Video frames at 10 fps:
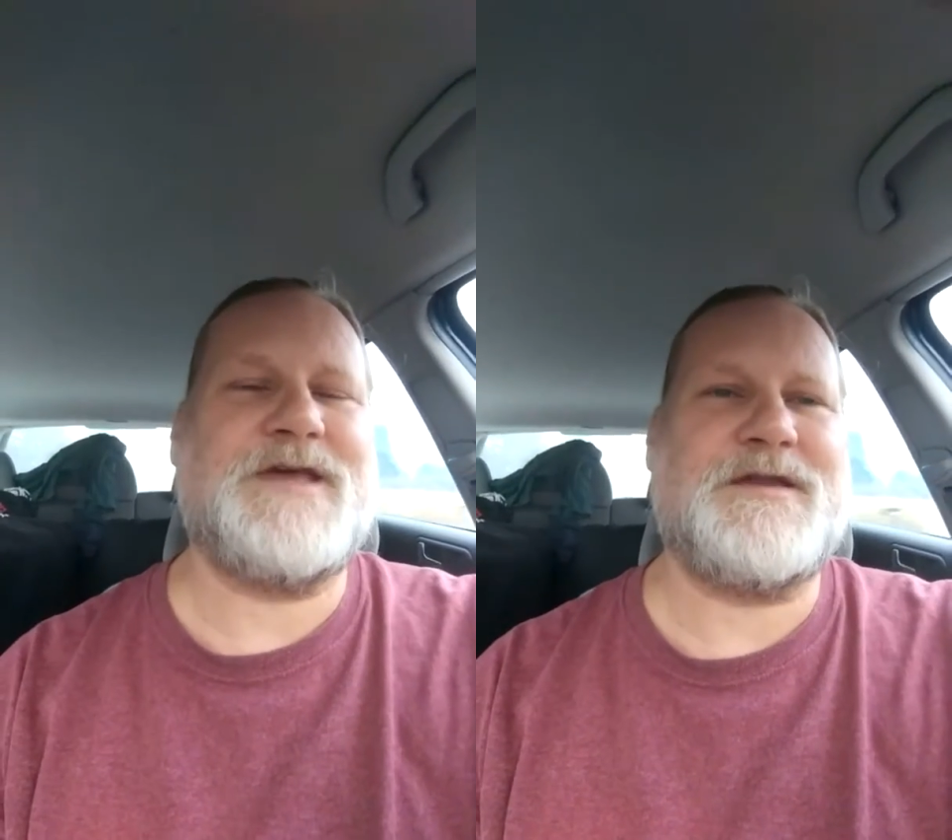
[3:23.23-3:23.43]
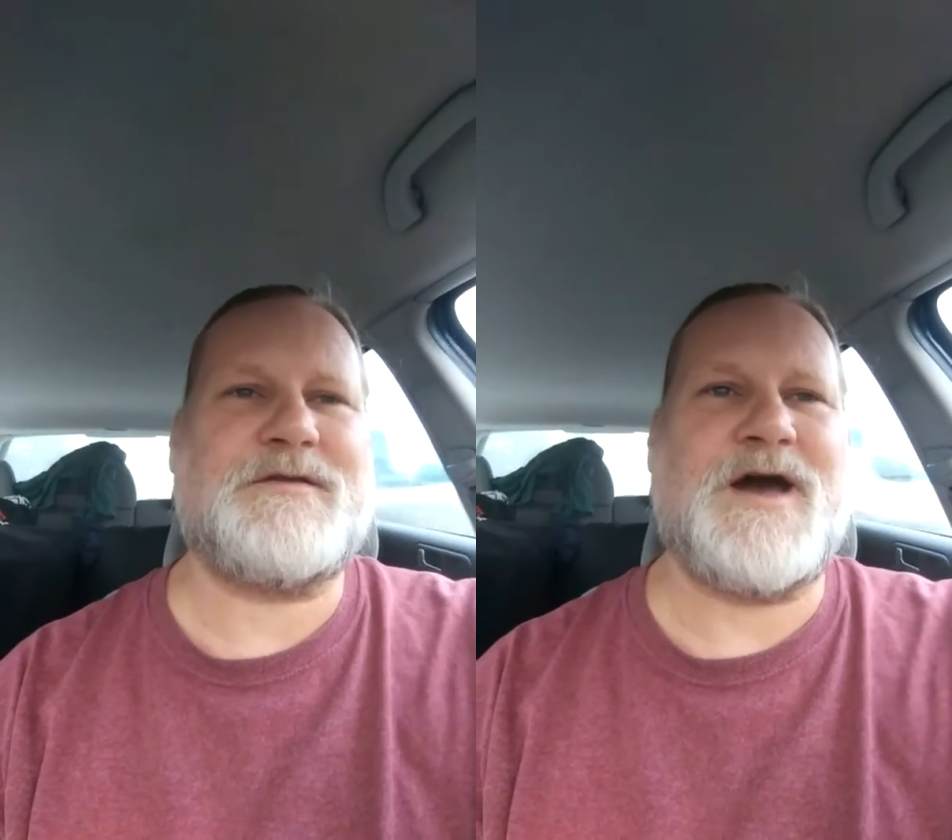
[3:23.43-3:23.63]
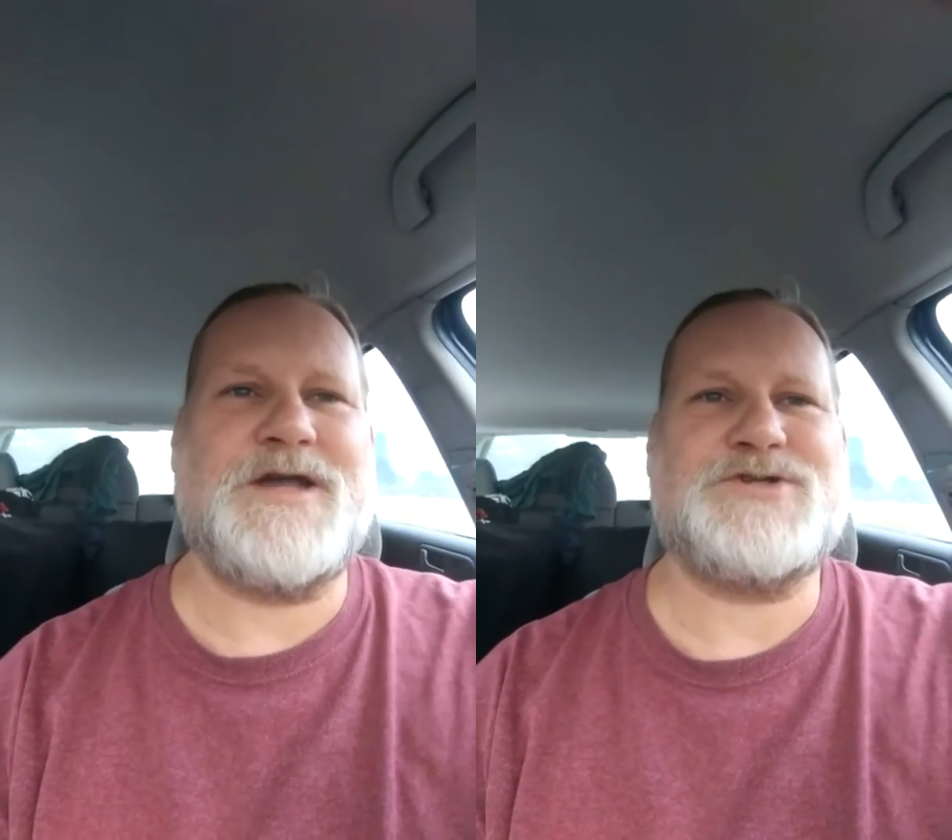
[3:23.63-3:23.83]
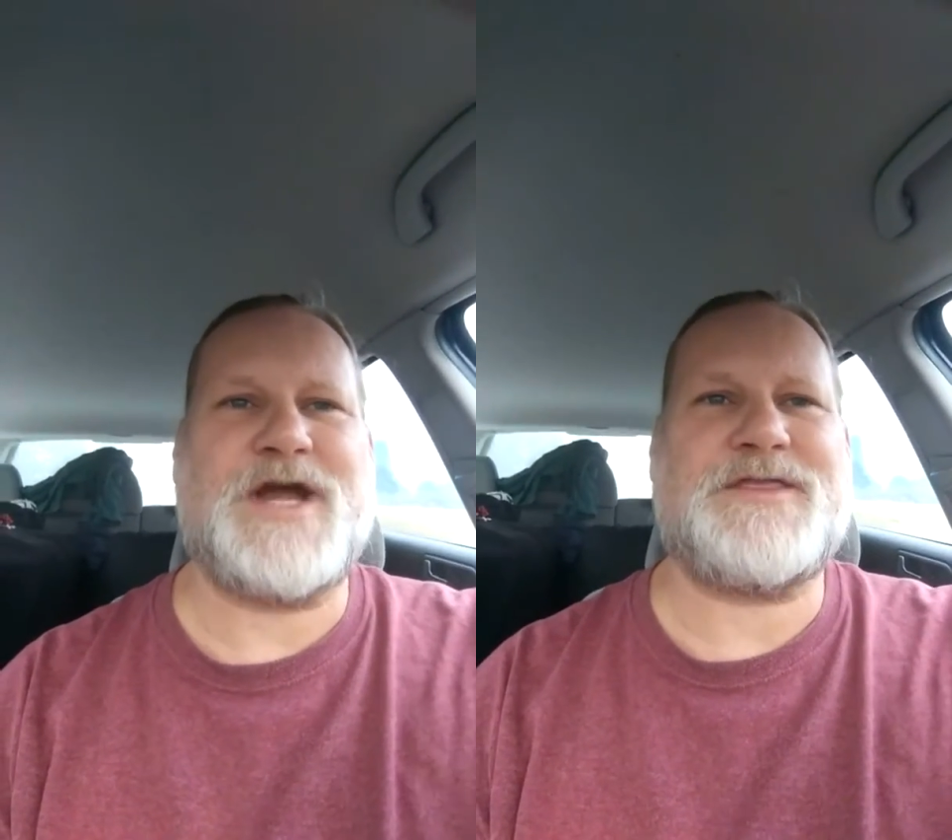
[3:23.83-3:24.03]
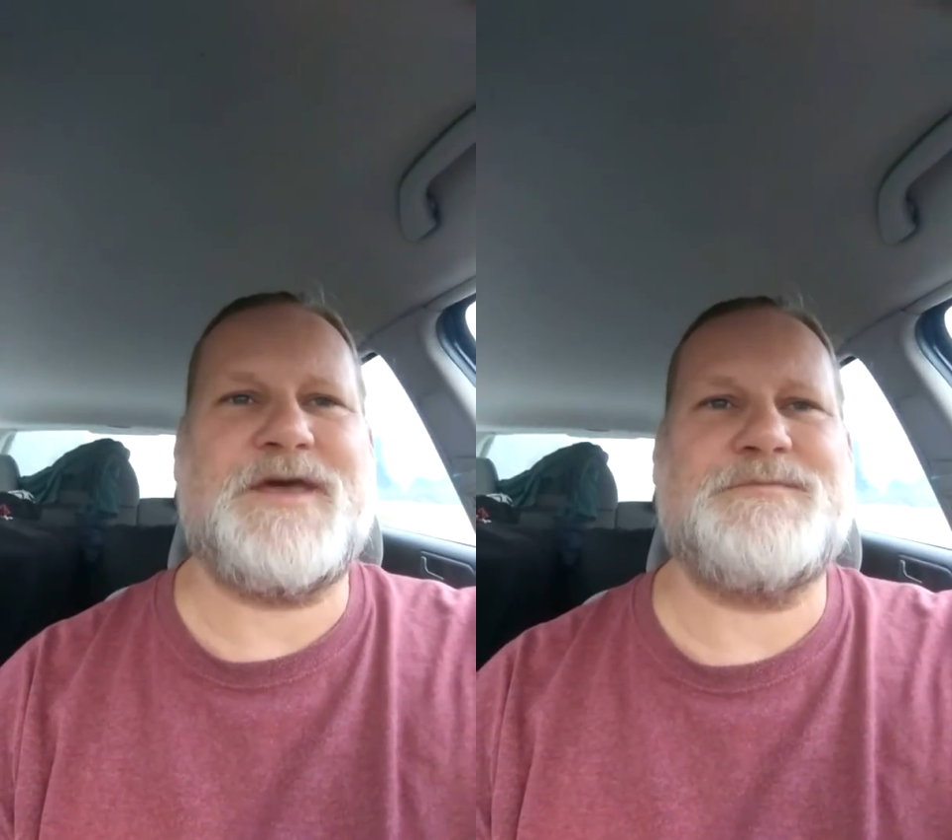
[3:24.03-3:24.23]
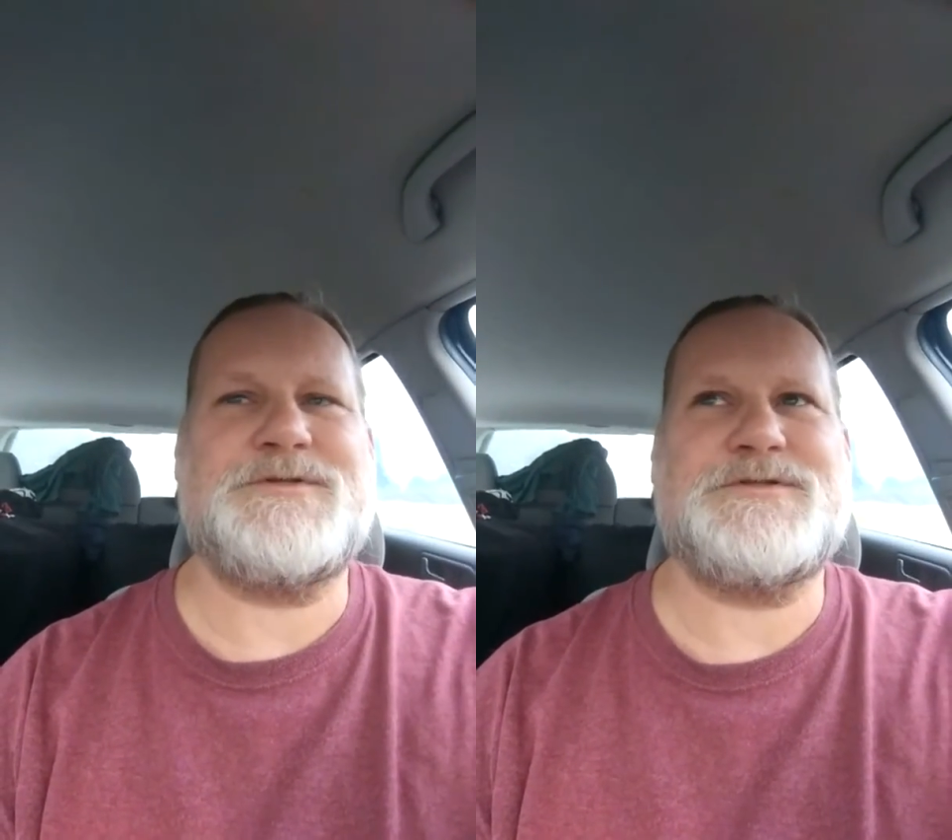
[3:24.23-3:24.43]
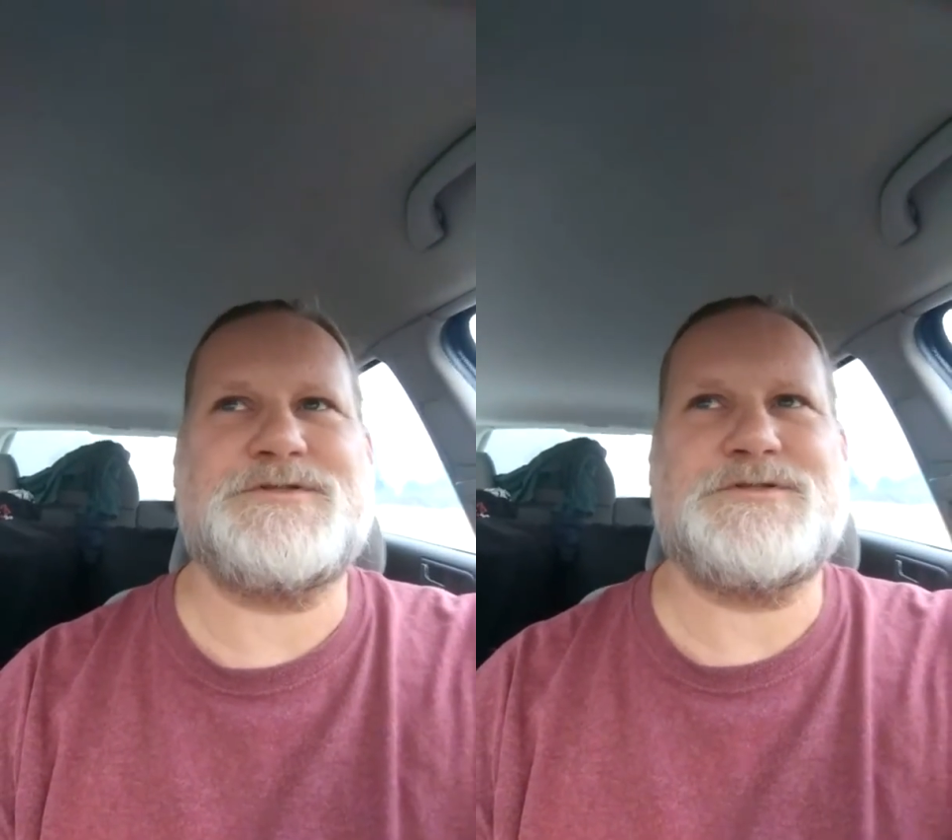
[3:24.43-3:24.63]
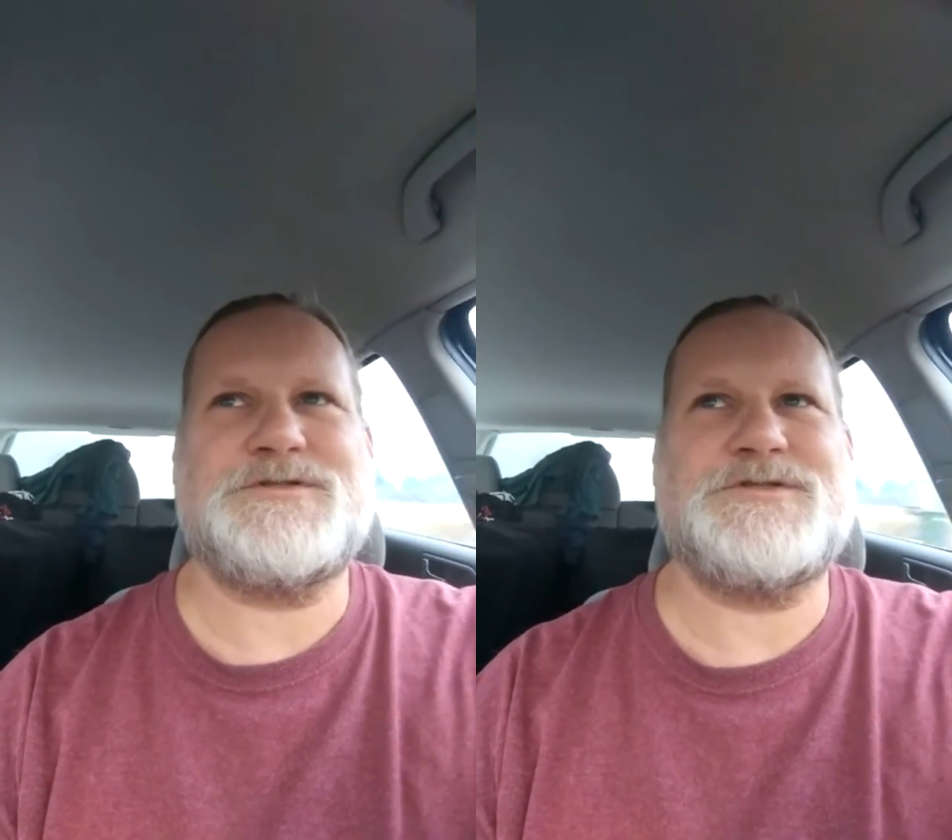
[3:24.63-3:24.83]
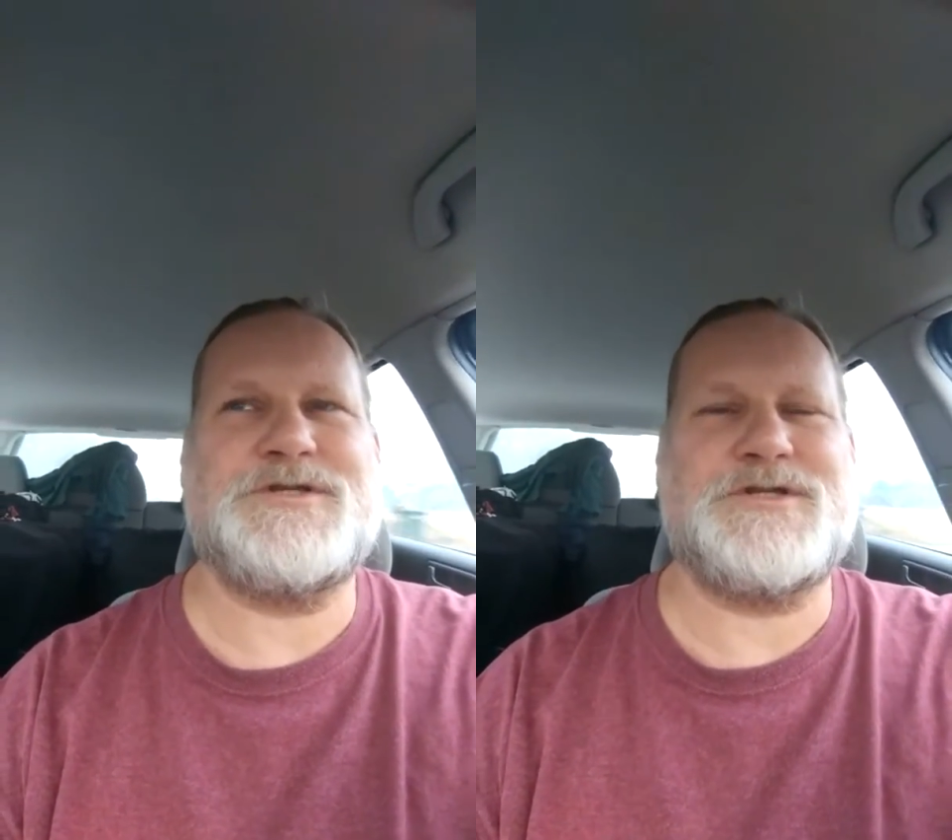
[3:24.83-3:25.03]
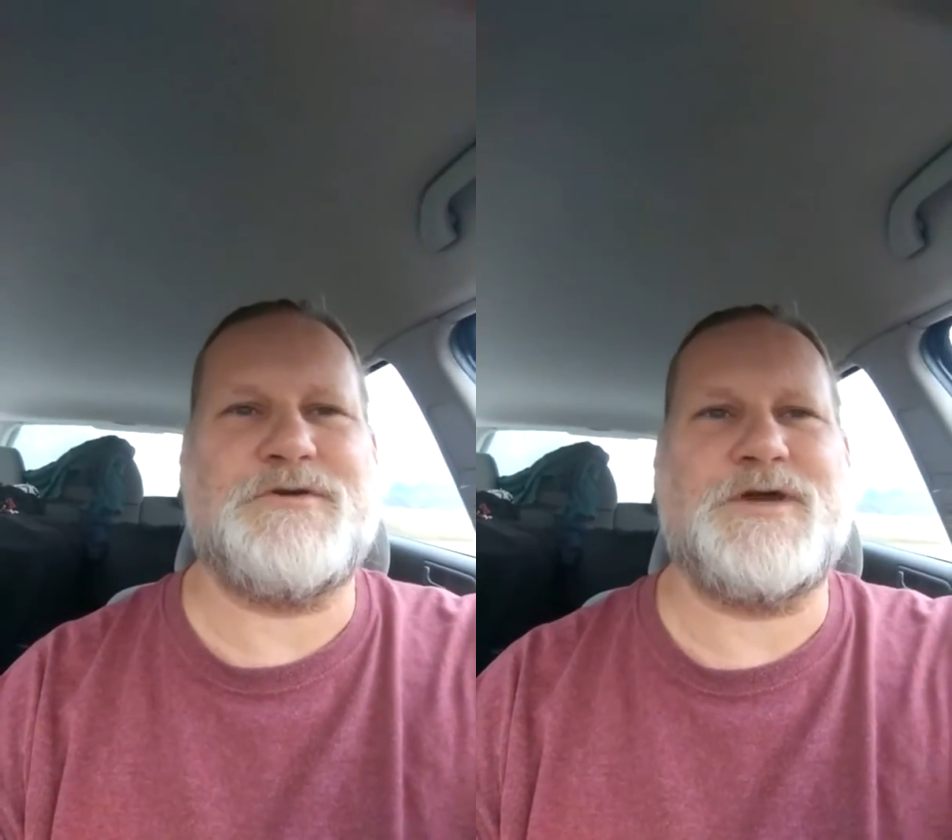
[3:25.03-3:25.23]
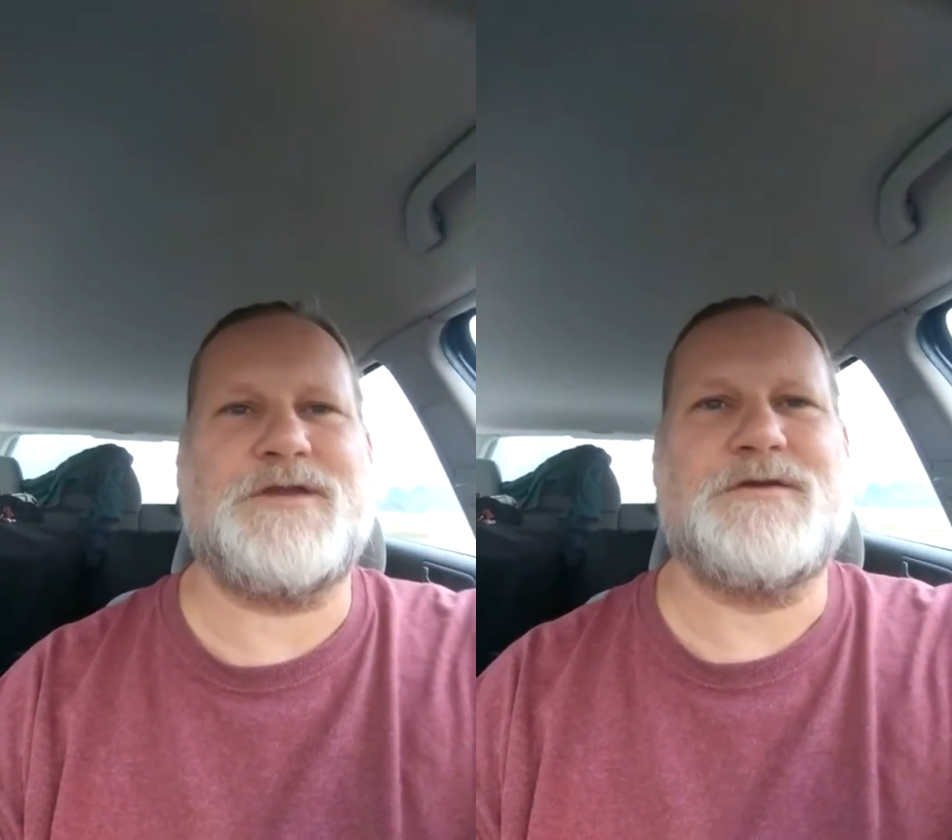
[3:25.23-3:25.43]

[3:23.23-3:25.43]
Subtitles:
and contract them to do it.